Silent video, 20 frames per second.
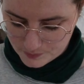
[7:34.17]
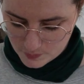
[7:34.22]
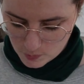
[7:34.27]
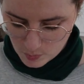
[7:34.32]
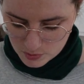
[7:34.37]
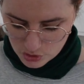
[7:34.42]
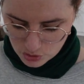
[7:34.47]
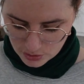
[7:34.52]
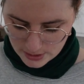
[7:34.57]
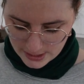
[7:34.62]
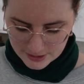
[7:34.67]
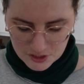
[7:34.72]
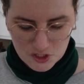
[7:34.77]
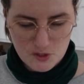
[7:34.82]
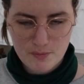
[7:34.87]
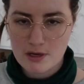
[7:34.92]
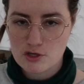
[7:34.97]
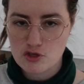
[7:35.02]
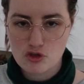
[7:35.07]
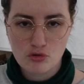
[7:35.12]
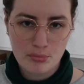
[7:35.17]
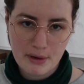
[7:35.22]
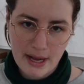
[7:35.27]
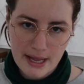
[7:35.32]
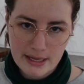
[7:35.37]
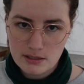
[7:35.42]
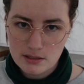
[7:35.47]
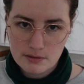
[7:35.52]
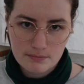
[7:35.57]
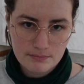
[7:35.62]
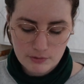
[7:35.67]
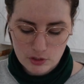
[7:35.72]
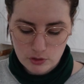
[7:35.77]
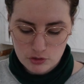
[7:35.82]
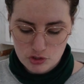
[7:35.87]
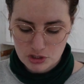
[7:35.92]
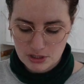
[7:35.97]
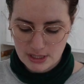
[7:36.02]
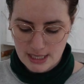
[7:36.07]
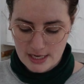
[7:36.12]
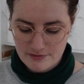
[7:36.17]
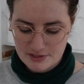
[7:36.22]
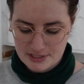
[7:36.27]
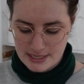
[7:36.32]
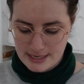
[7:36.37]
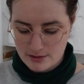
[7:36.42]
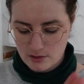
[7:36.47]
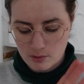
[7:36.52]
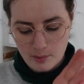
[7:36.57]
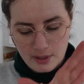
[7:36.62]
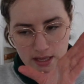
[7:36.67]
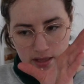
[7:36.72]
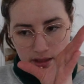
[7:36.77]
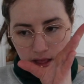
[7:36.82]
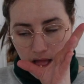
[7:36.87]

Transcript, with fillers: we do like a special bread usually every day of the week.